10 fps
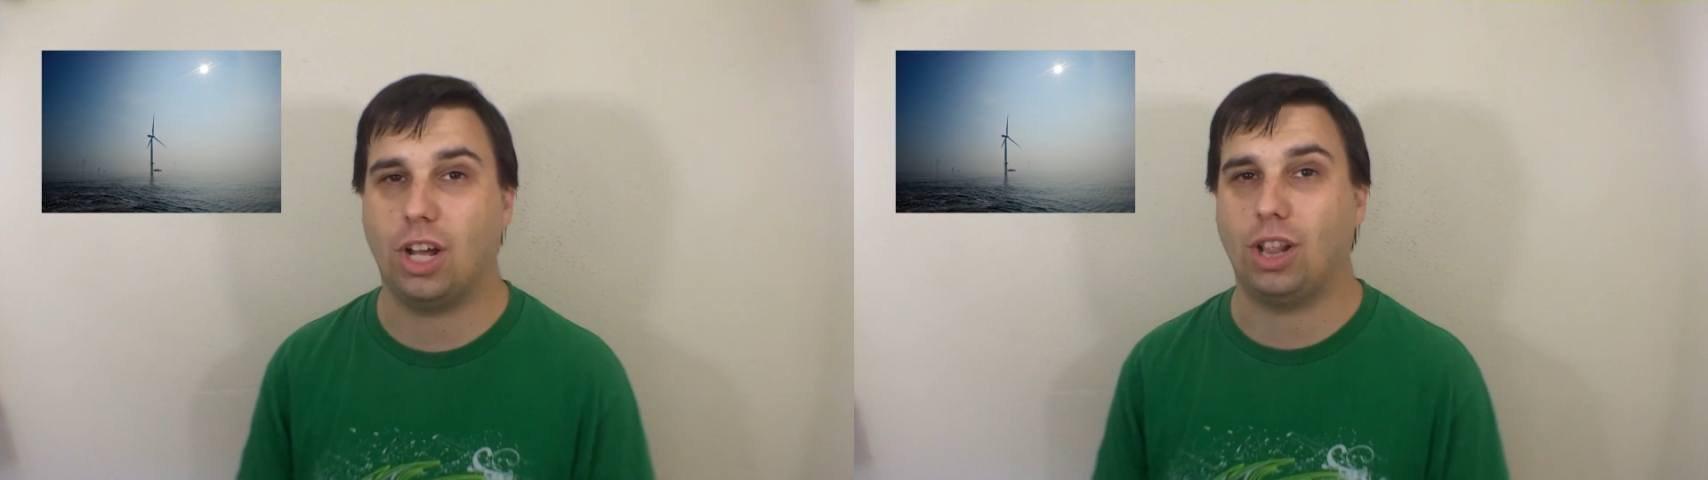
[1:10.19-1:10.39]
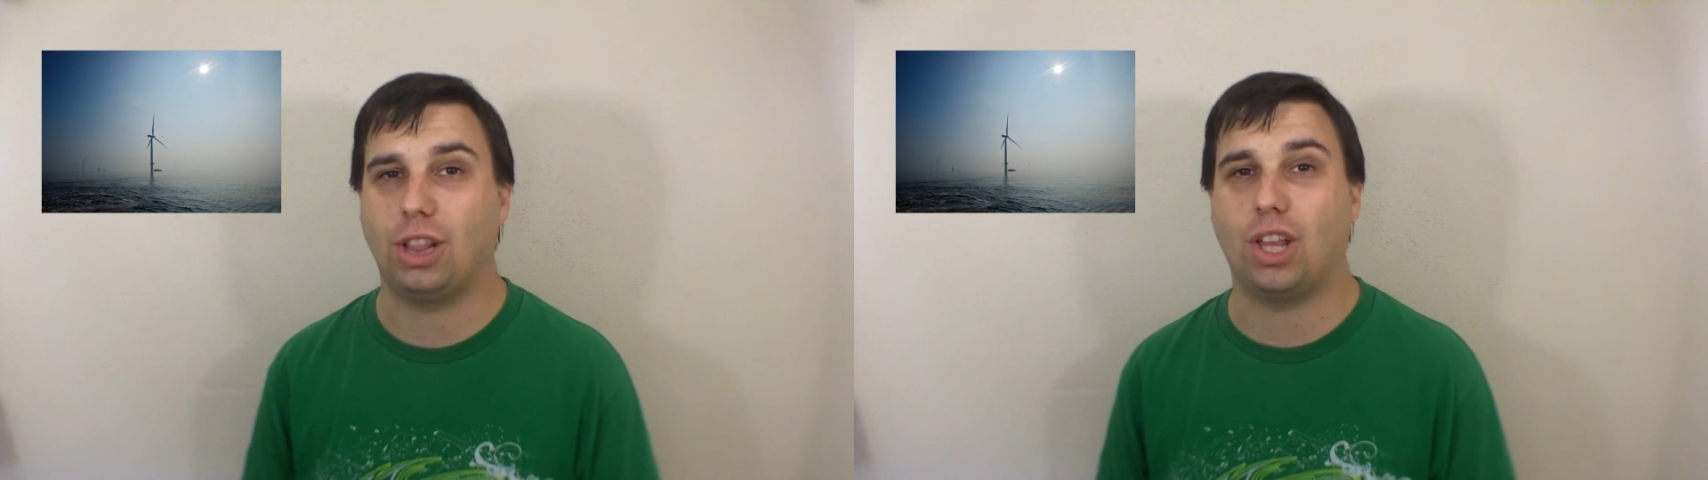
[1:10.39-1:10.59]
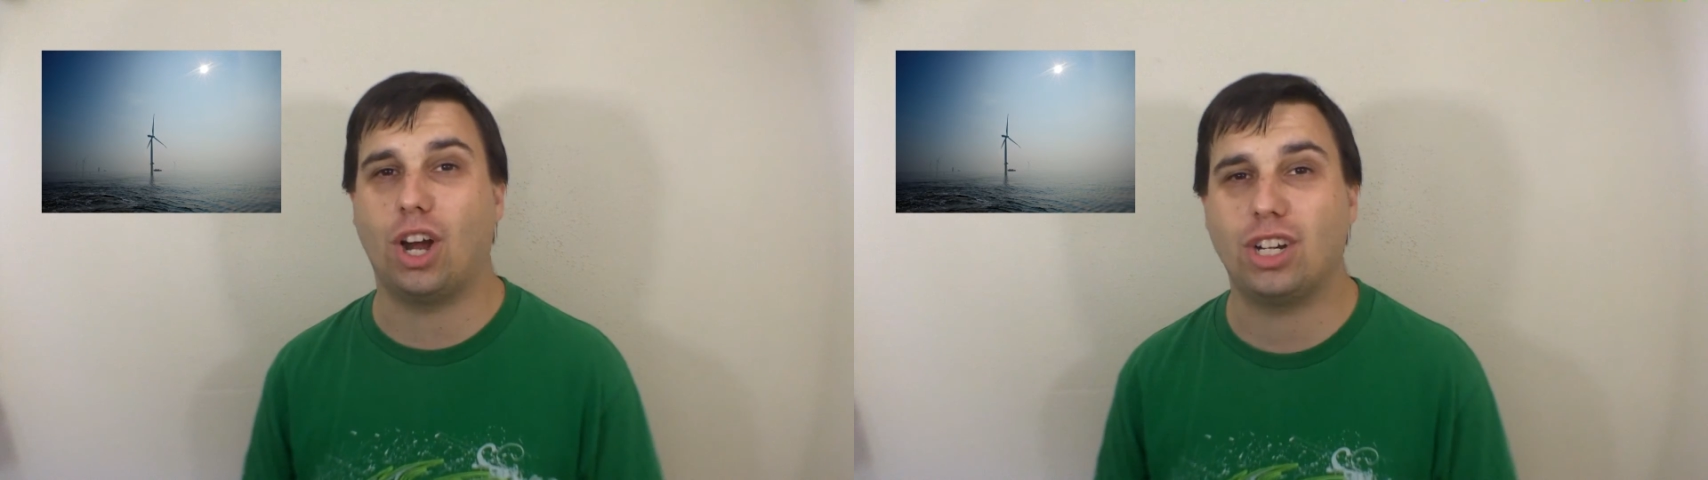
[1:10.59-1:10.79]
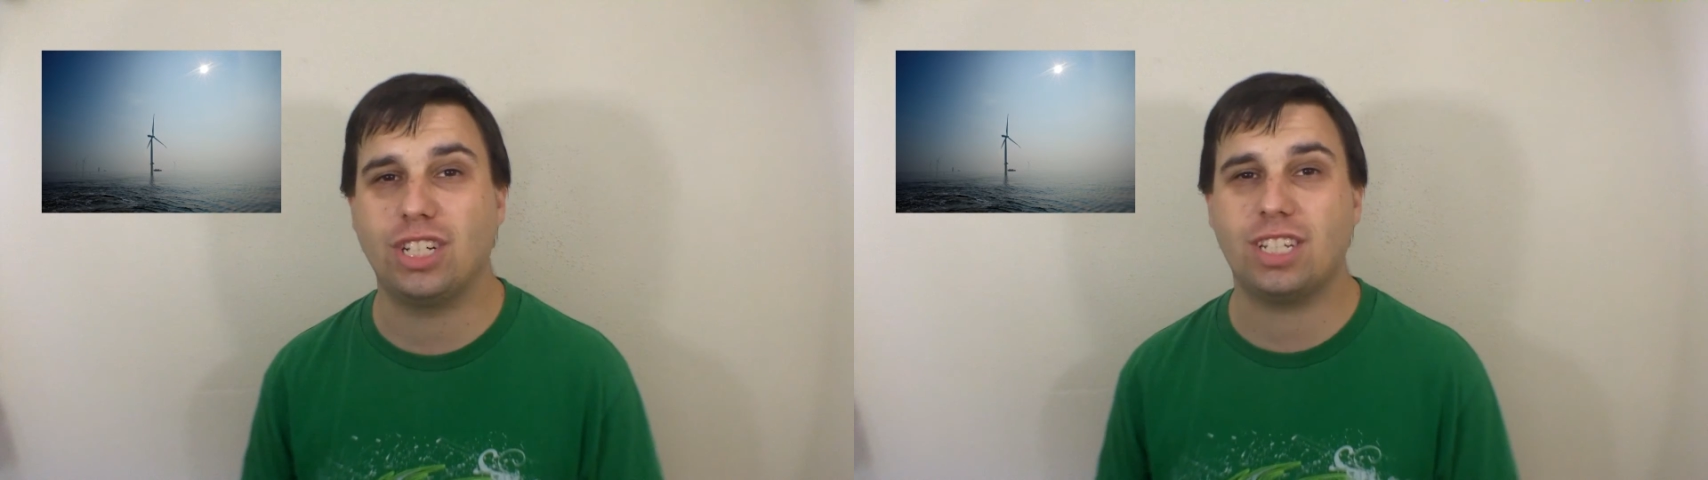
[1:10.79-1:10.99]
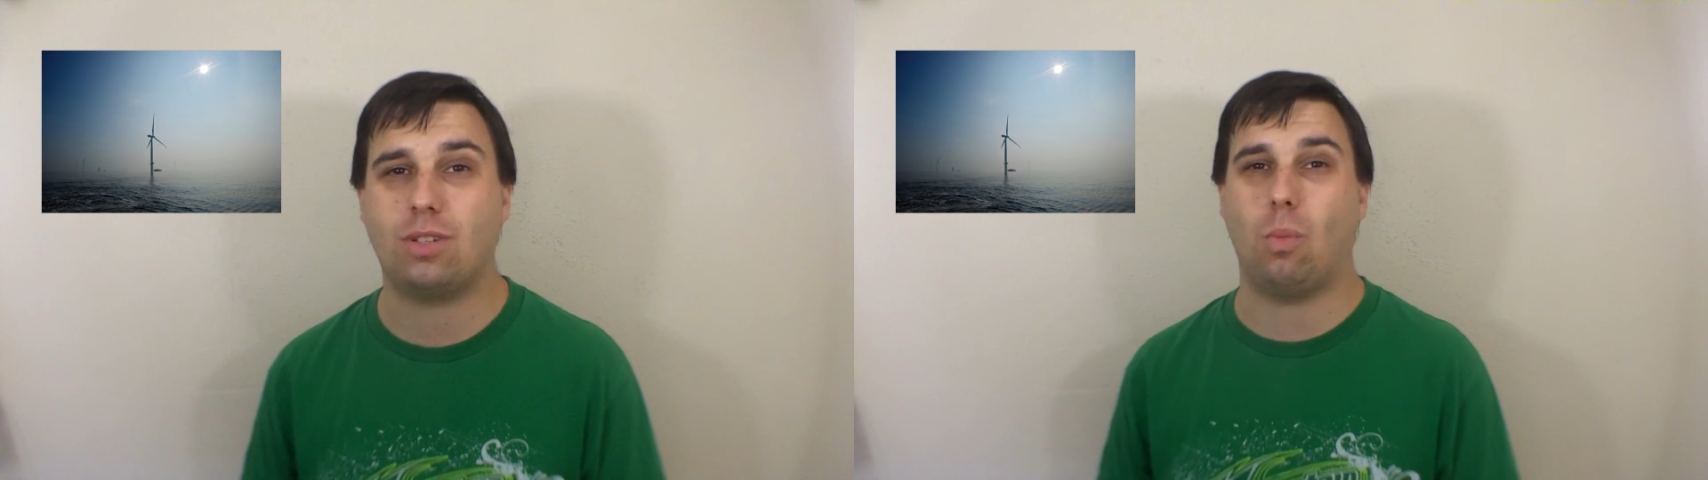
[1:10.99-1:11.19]

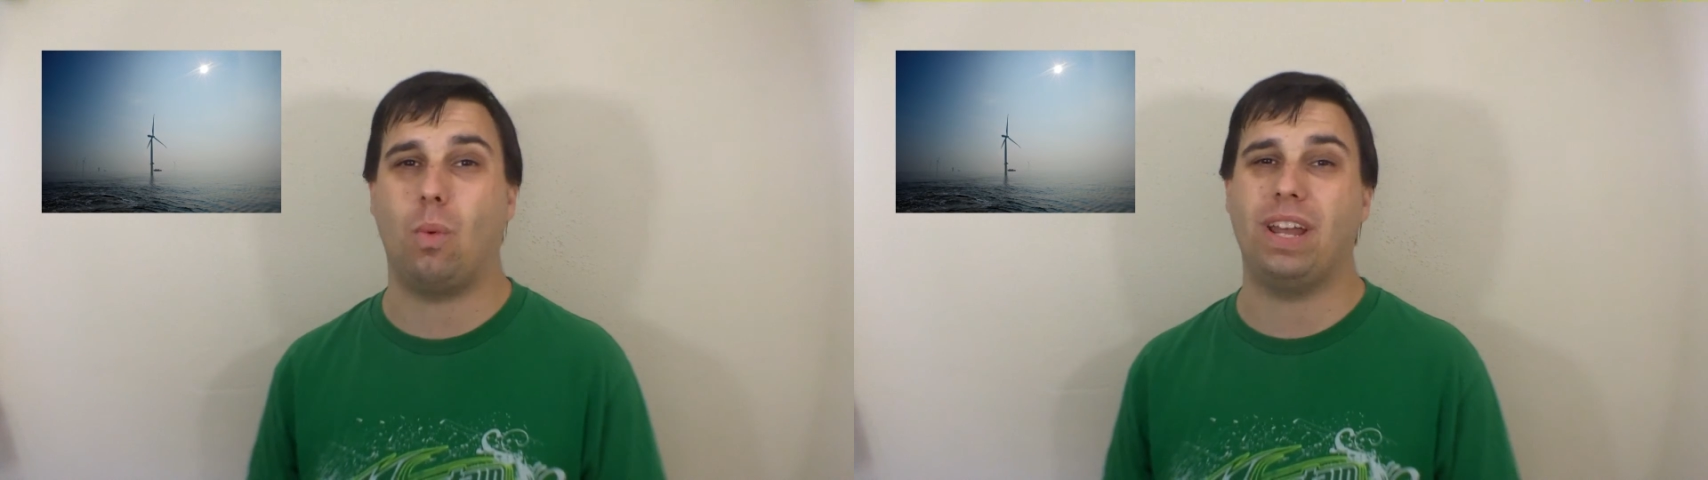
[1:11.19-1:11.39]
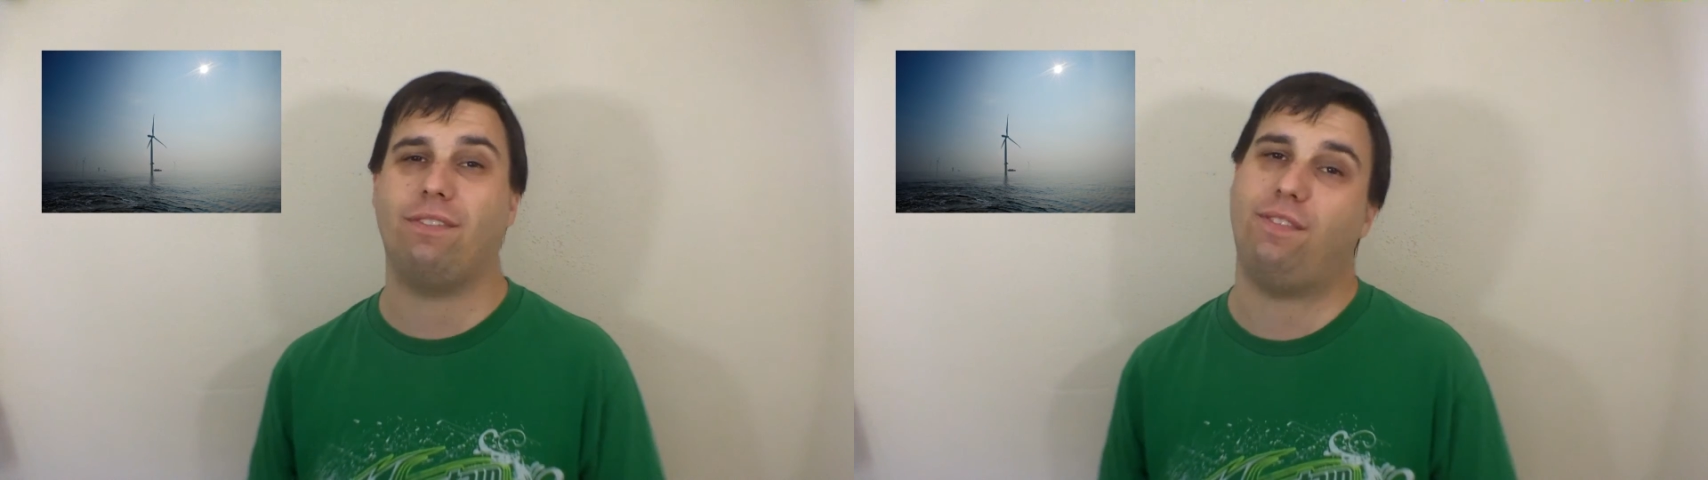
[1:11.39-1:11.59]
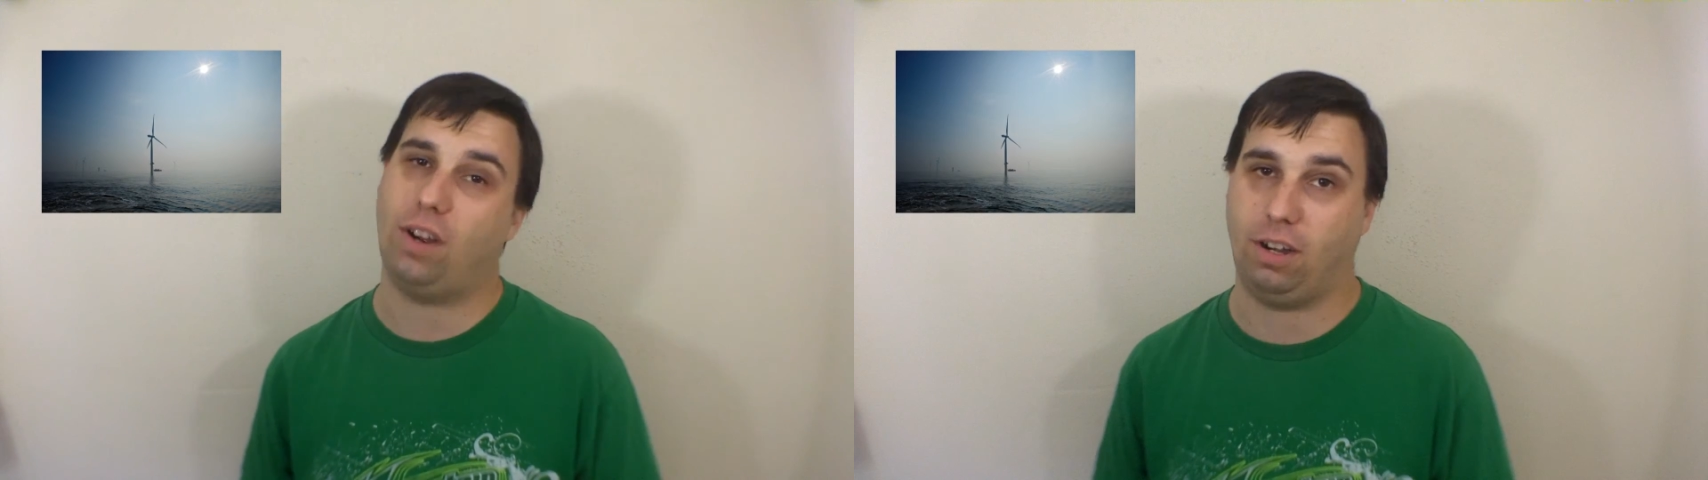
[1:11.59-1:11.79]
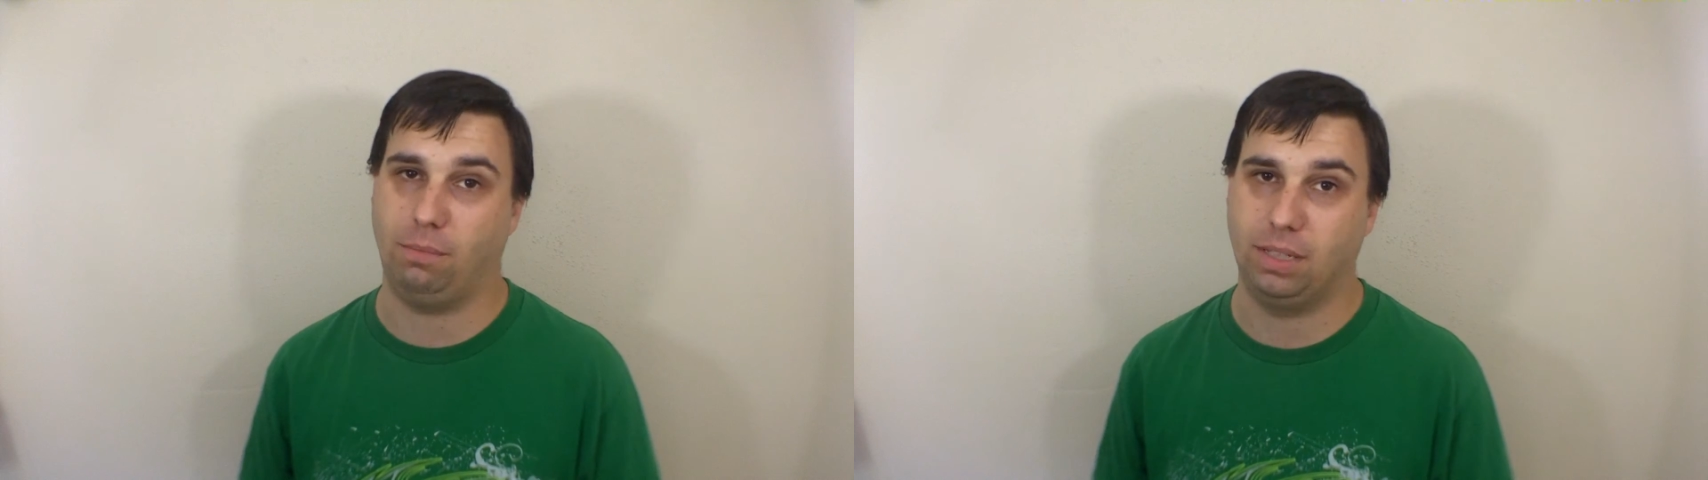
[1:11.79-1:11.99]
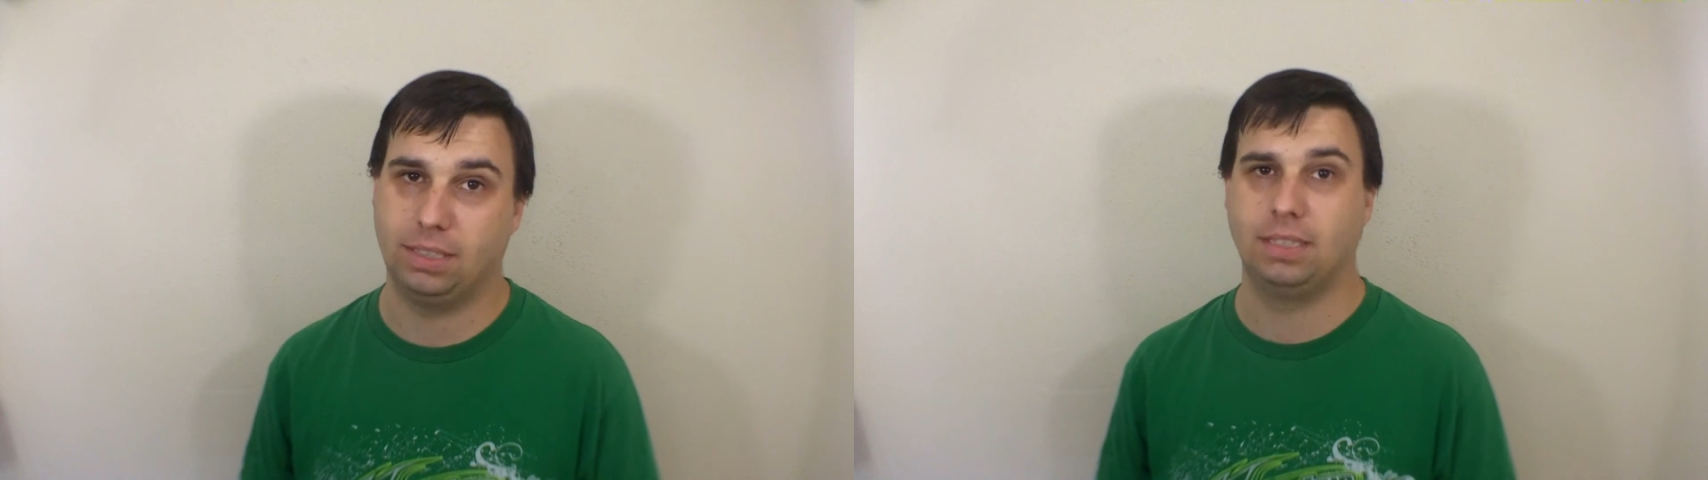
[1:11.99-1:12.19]
largest wind farm.